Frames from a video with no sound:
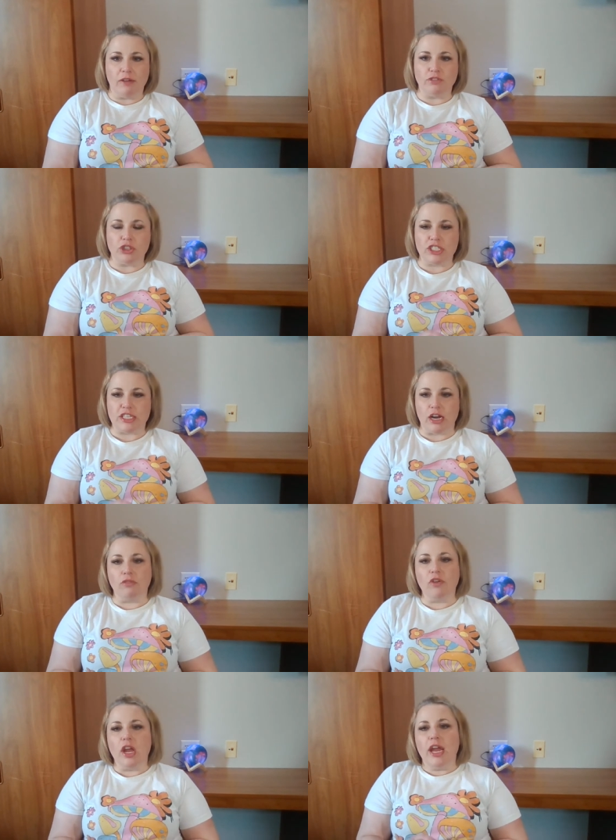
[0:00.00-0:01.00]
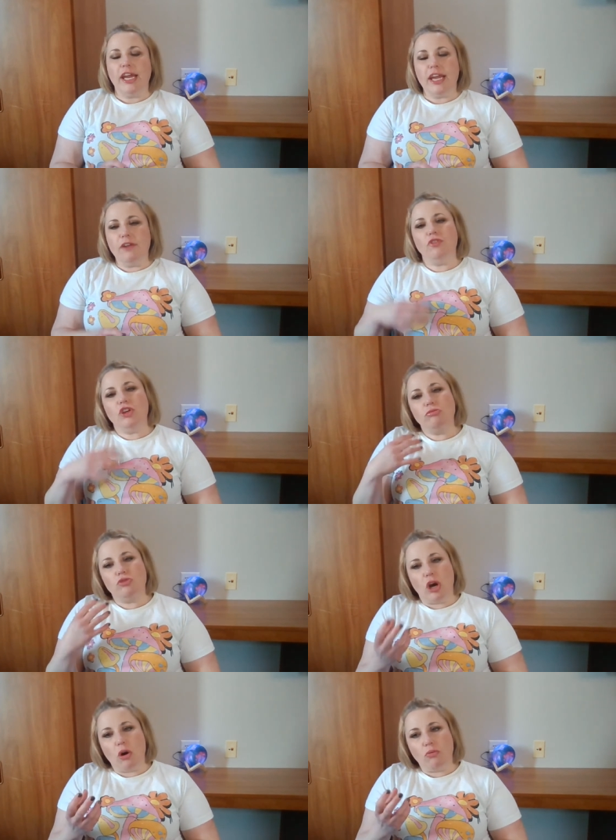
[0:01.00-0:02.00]
of yourself. If you
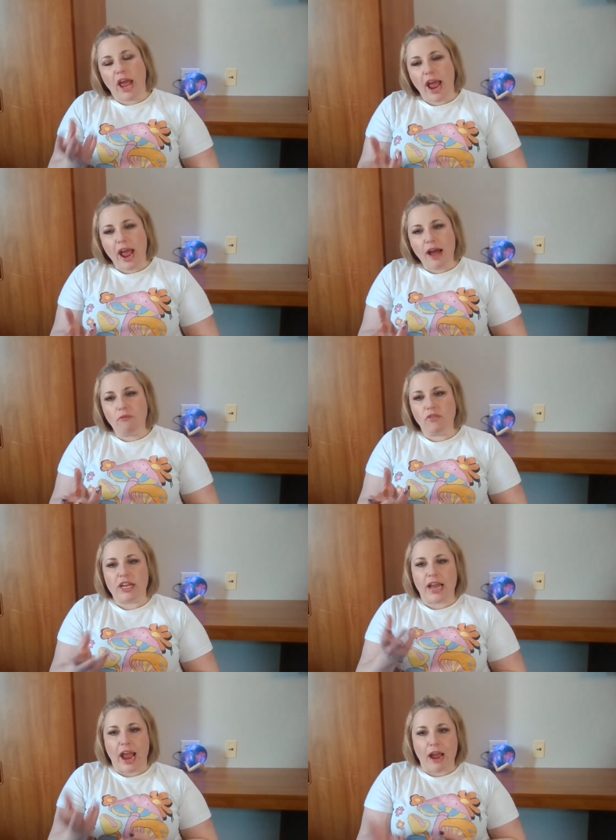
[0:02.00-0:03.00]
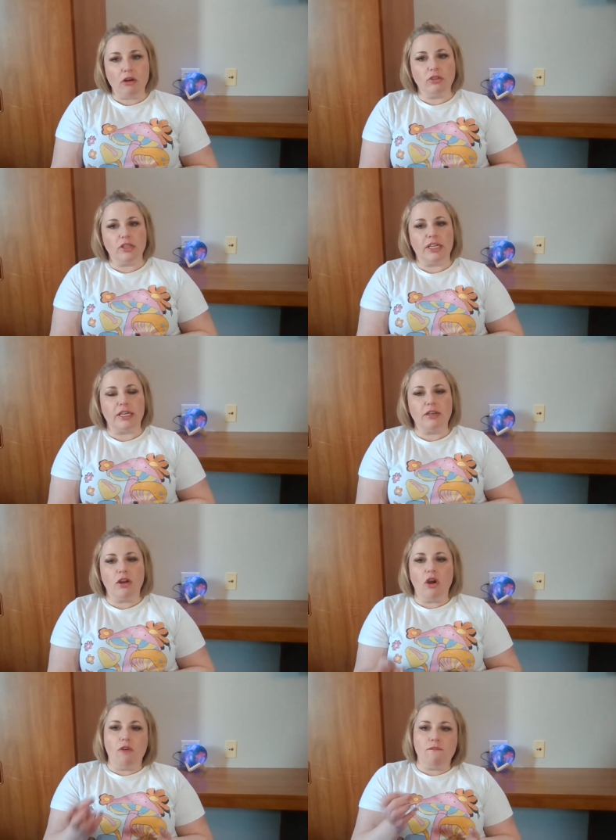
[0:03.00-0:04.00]
don't have an outlet
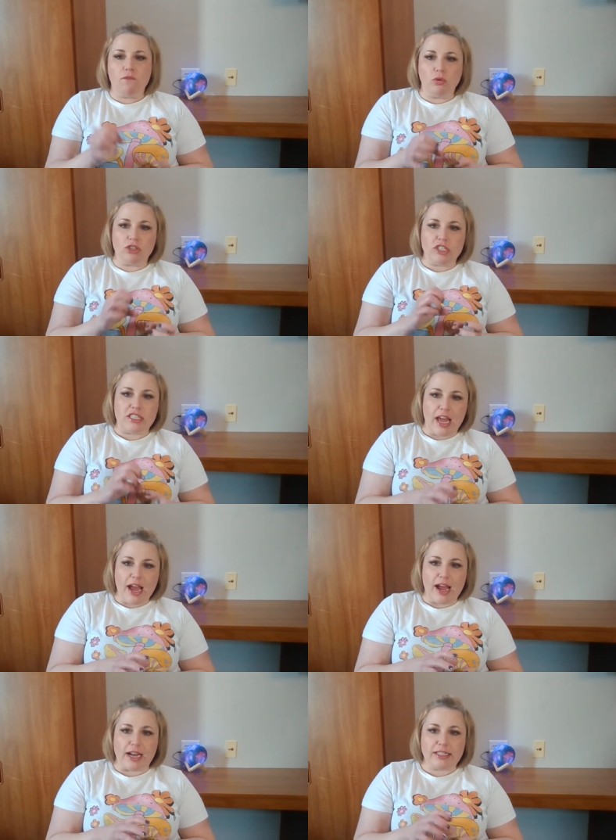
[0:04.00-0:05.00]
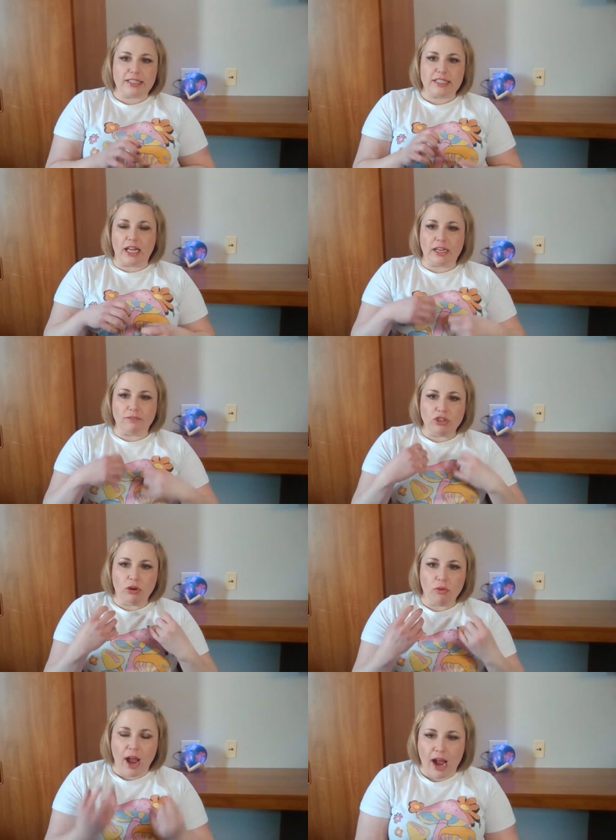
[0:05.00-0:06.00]
for sex like if you
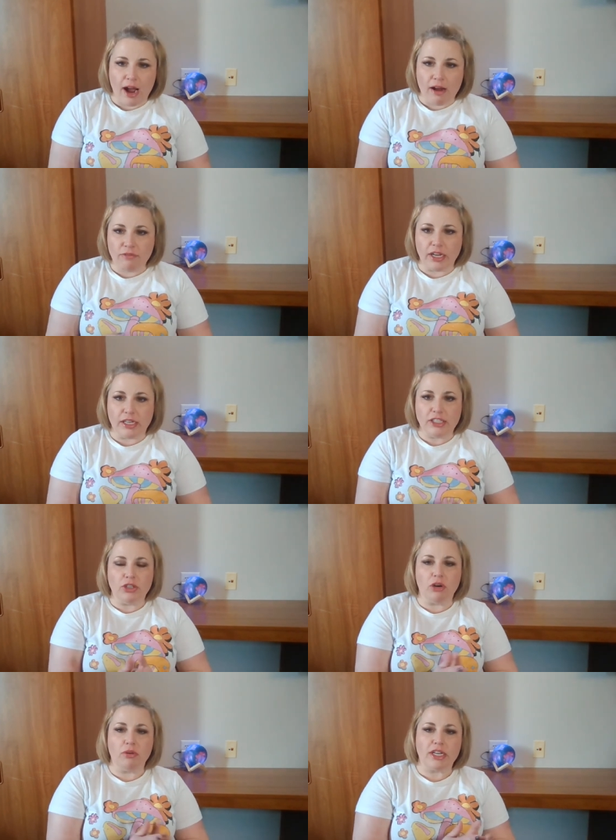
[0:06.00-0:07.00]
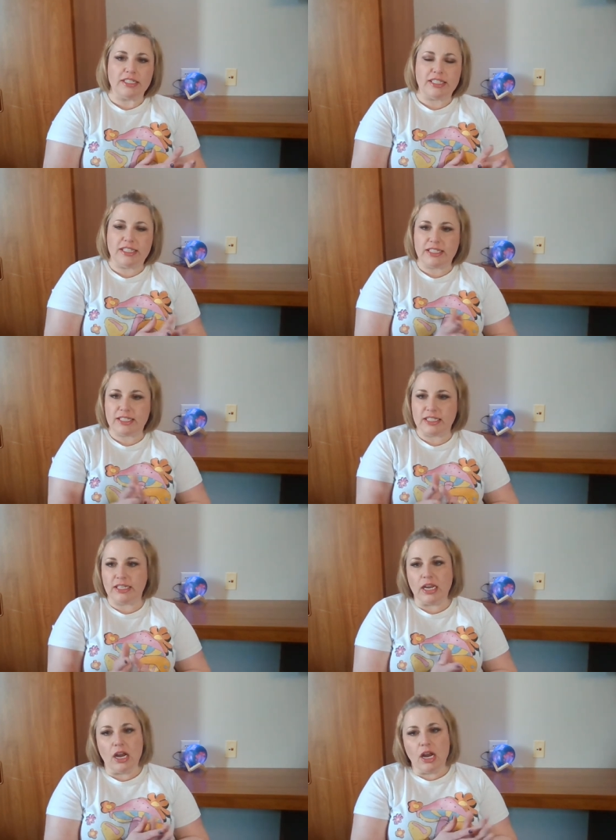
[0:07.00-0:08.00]
don't have a you know a
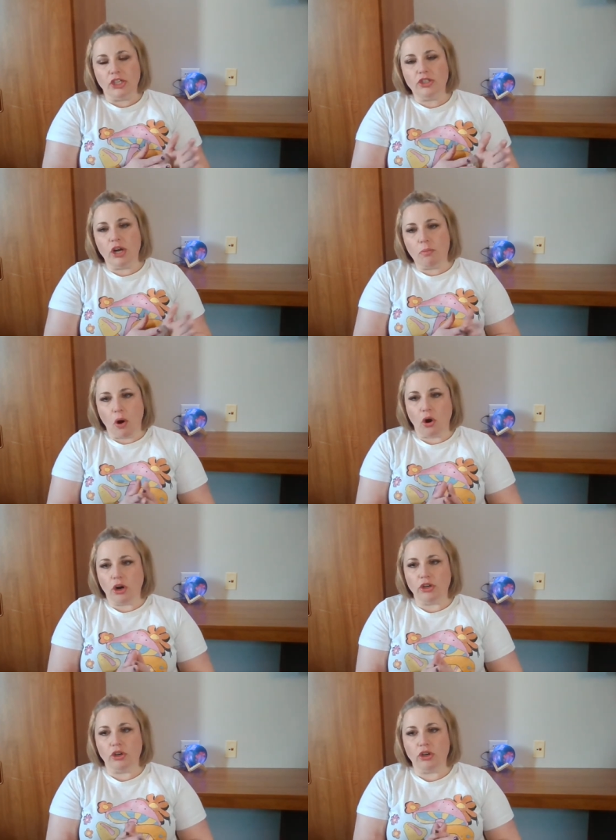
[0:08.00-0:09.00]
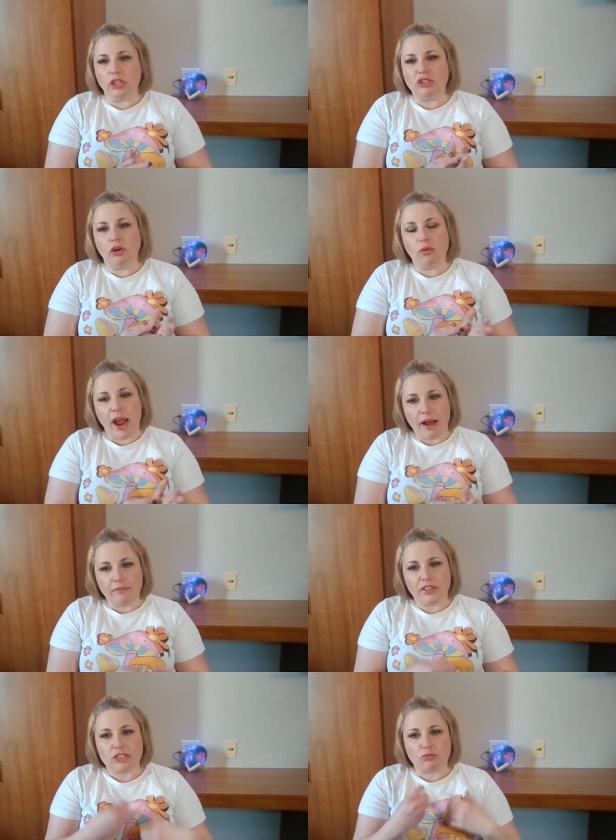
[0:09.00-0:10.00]
consistent you know partner you don't
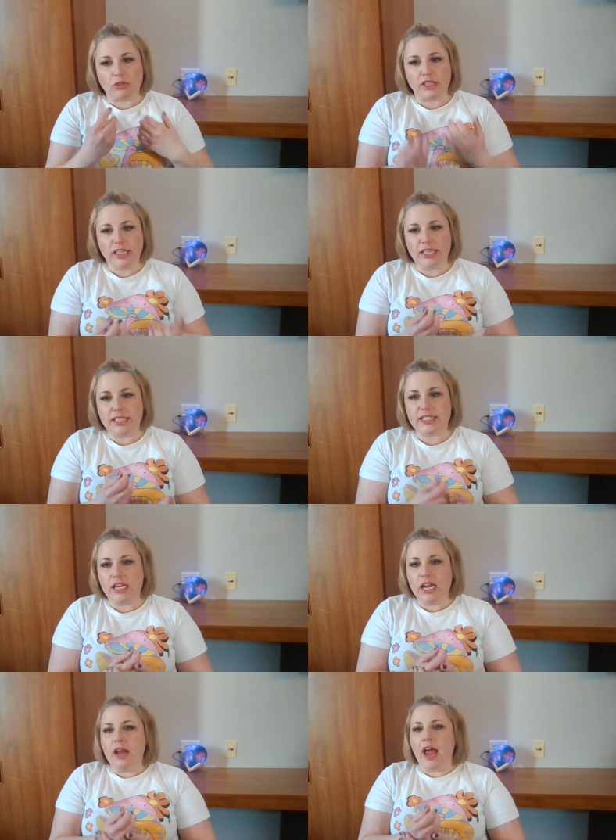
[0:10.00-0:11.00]
have this release